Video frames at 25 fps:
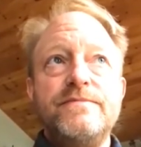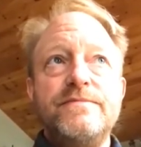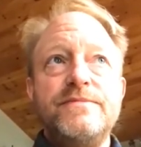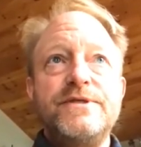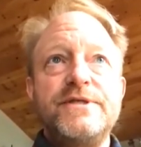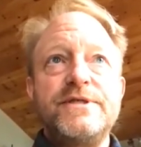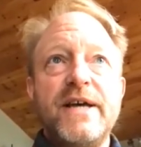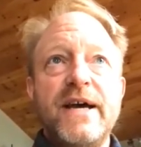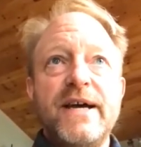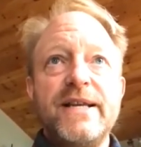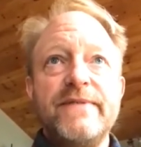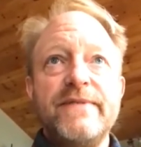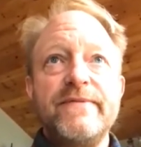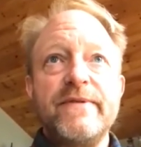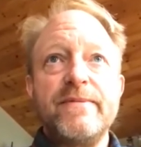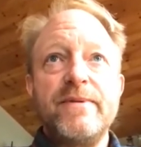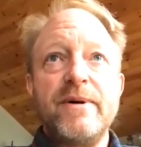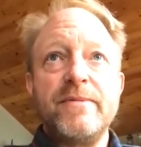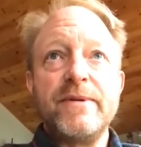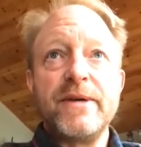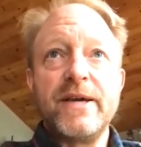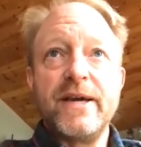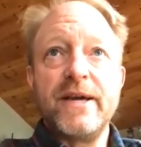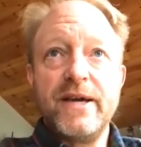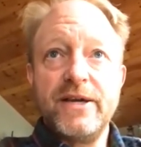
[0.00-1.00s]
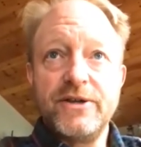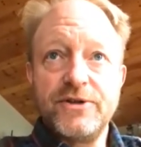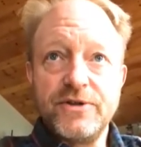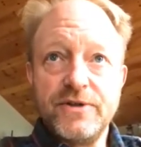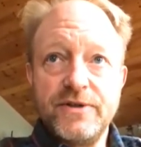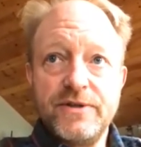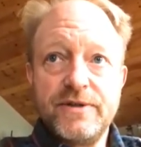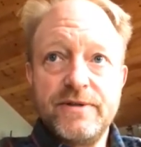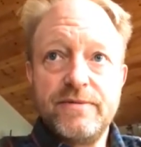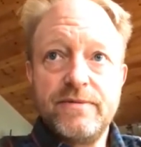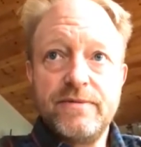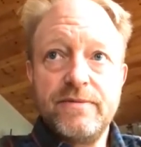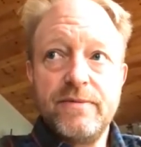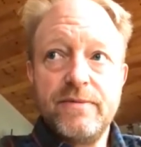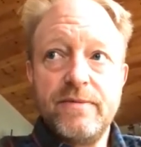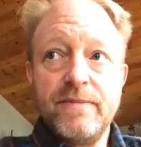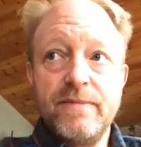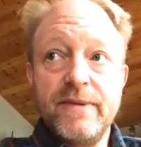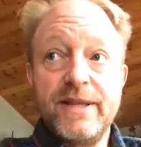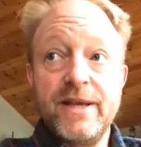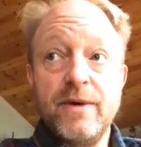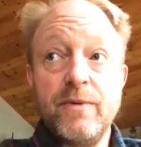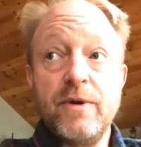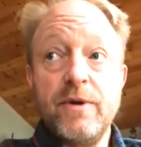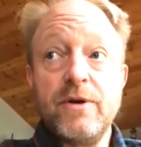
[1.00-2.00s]
scientific publications,
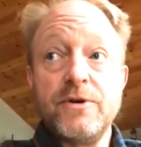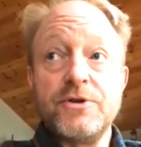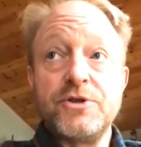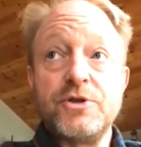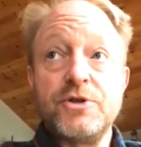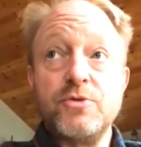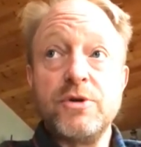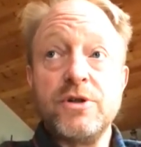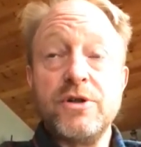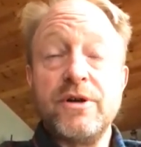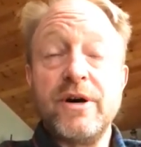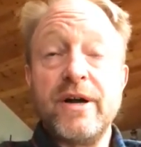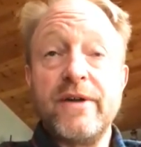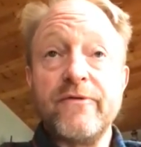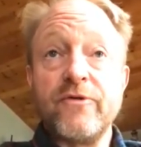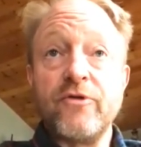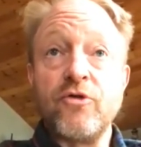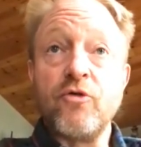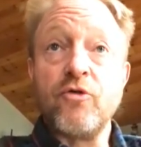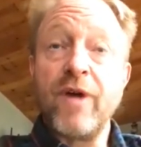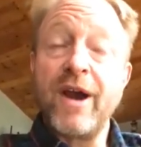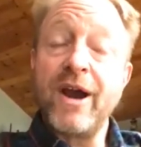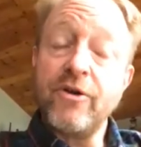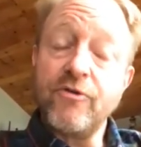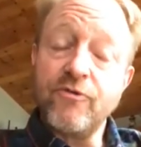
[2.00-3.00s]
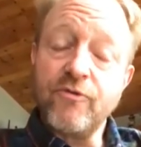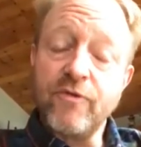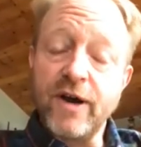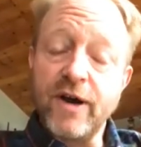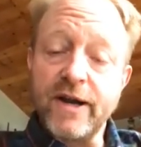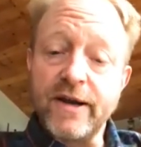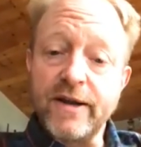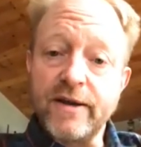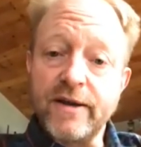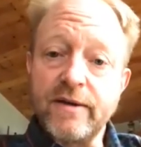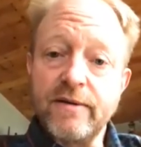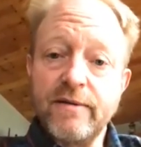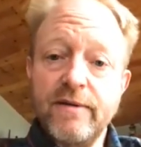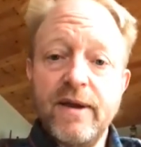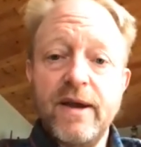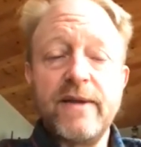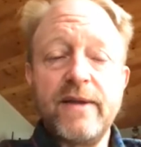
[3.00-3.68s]
but then we also do a lot of grant writing.